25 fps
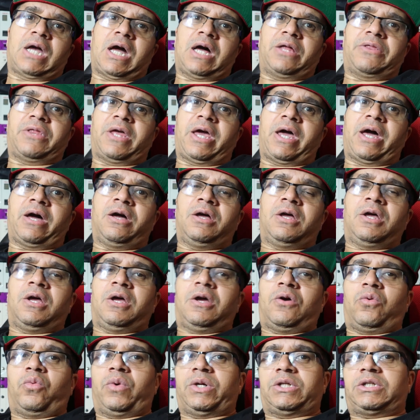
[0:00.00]
down there
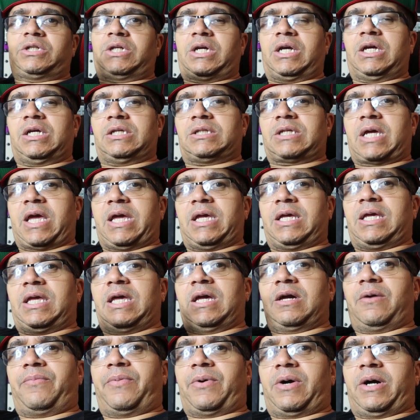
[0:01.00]
which is a
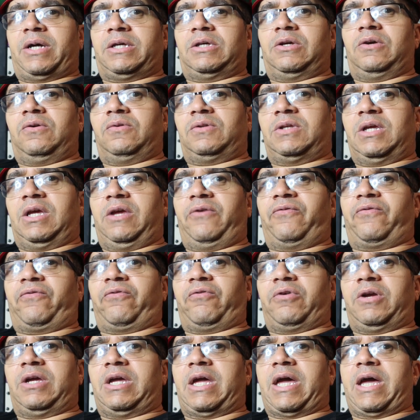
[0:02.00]
Gigabyte U D
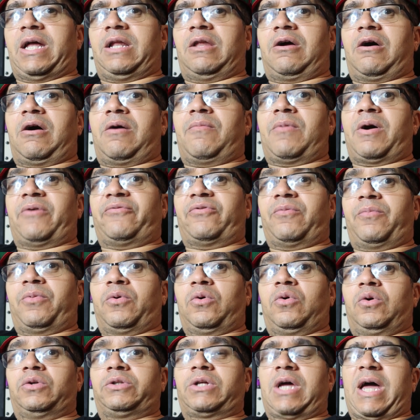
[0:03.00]
three L R
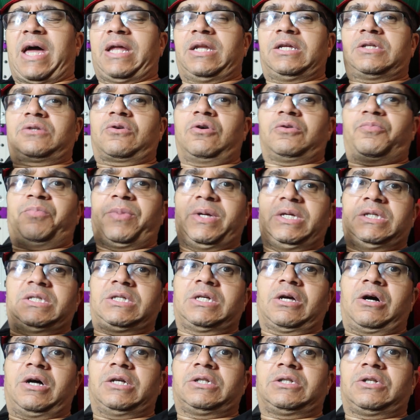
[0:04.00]
motherboard, and it's got P
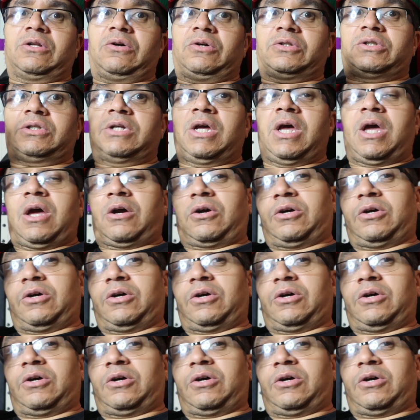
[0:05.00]
C I slots,